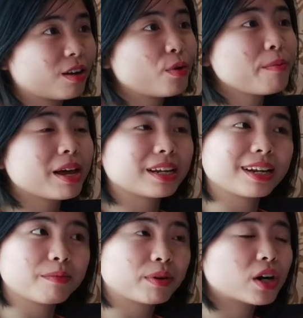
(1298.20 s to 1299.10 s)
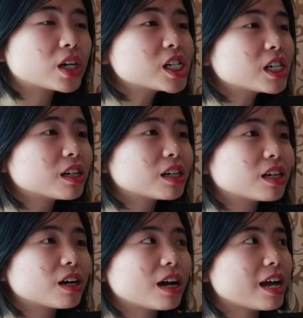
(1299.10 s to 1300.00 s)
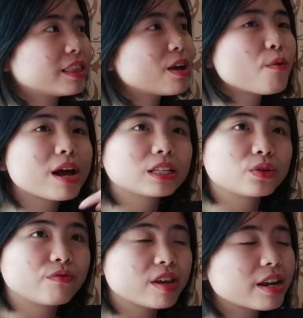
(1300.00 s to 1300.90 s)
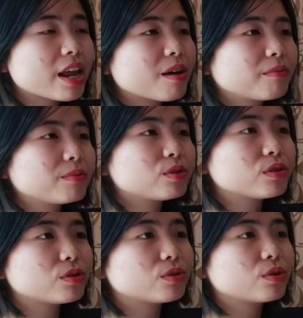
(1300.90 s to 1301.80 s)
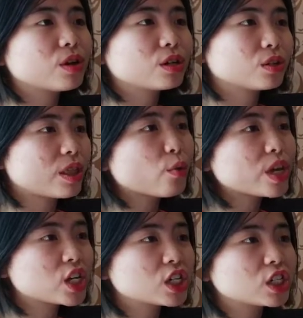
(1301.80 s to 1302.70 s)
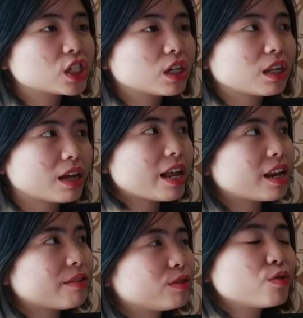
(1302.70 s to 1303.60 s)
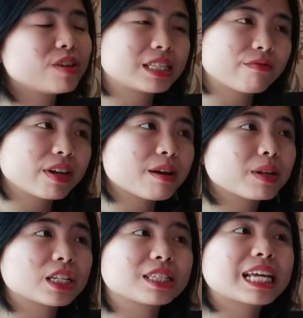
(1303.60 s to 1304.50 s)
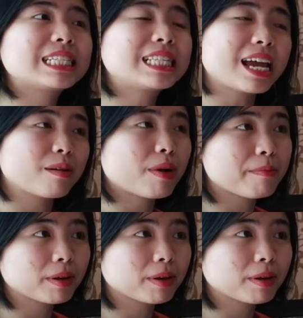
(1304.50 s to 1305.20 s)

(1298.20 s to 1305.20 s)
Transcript: We met in Nepal, and they went to Vietnam to visit Vietnam, and they stay at my